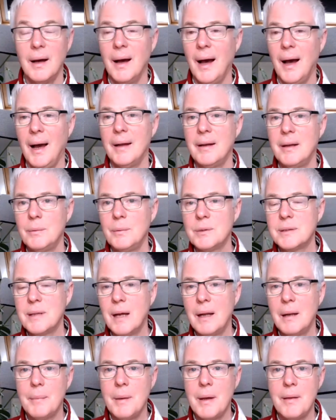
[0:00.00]
And he was
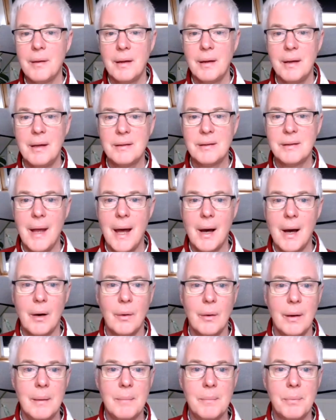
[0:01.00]
telling me that he's
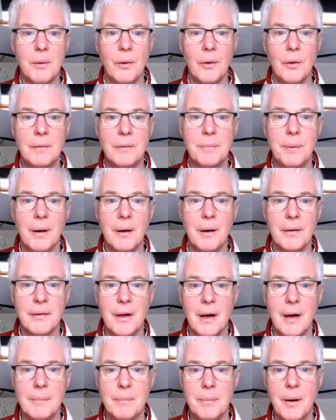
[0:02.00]
now employed part
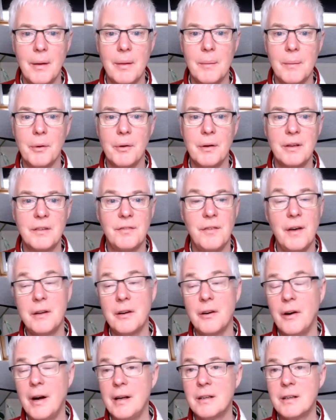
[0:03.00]
time by the Buddhist
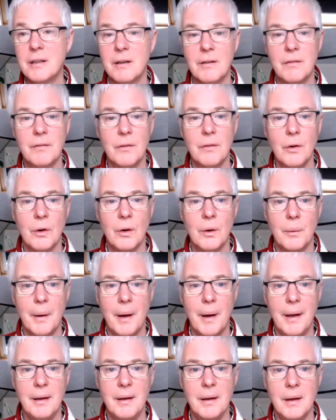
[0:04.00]
Federation of
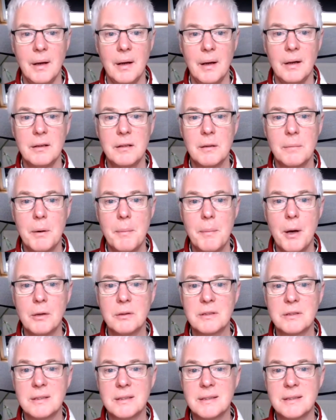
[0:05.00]
Norway to promote
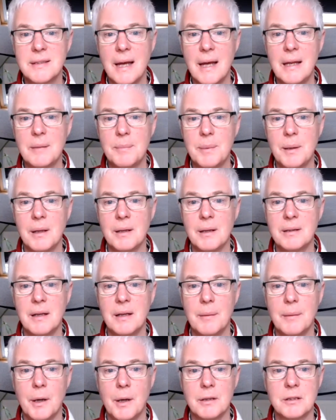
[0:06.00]
sustainability
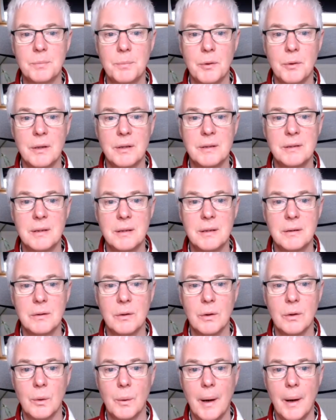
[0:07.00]
amongst Buddhists in
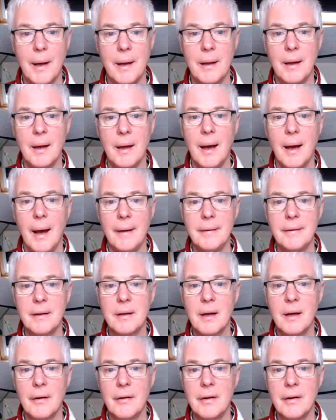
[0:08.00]
Norway and
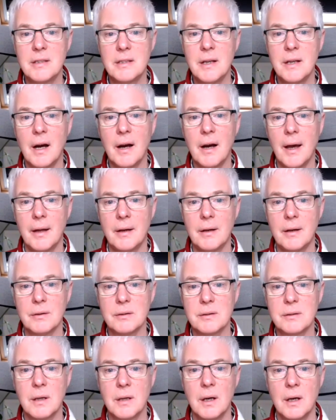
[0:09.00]
encourage young
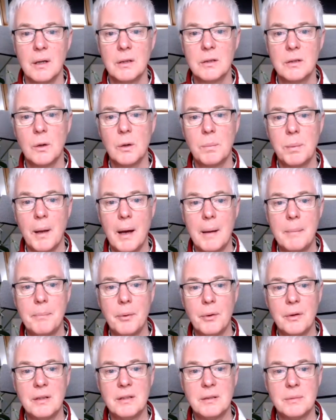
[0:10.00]
adults to apply
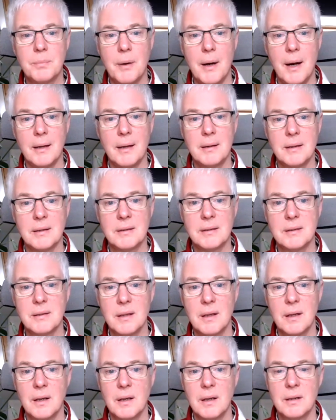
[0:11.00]
Buddhist practice
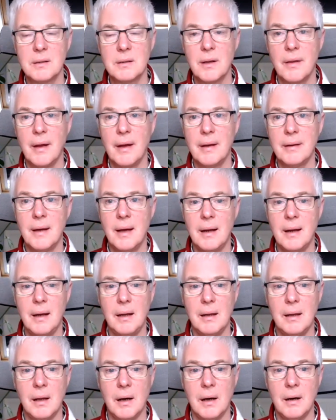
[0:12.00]
to their
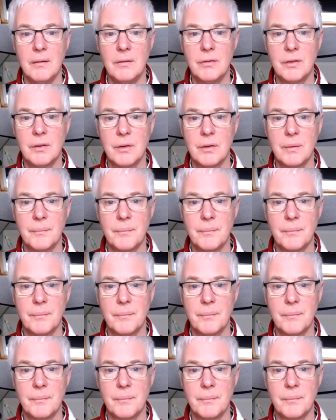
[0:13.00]
daily lives.